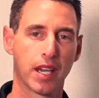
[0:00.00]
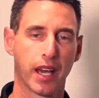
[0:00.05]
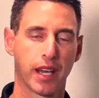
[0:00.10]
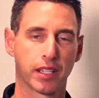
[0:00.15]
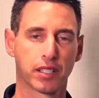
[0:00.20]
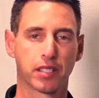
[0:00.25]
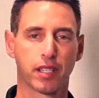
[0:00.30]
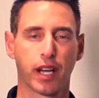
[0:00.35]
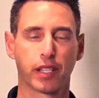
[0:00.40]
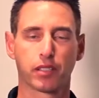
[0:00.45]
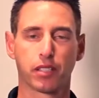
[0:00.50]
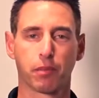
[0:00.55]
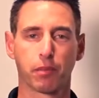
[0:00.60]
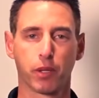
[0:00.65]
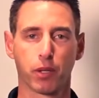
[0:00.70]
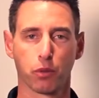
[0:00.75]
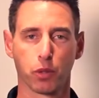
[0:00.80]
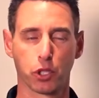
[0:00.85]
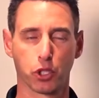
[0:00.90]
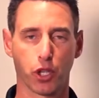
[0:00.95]
and it's not
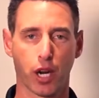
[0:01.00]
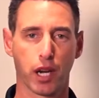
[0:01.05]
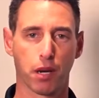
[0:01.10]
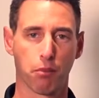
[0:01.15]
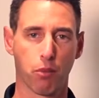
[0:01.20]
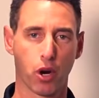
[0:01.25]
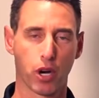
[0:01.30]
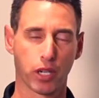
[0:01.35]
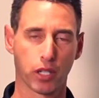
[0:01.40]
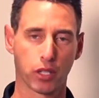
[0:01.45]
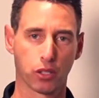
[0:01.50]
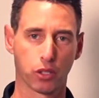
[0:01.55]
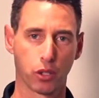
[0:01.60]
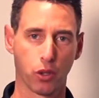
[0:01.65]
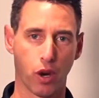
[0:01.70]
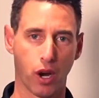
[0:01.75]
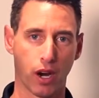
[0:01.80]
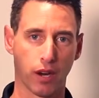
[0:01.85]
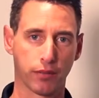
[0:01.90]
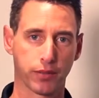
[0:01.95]
something we try to market
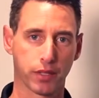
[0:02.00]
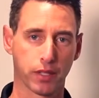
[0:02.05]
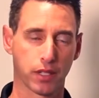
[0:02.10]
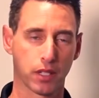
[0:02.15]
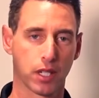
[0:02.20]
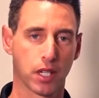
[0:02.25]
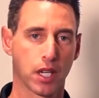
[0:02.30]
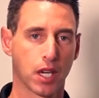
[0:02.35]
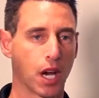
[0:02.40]
too often.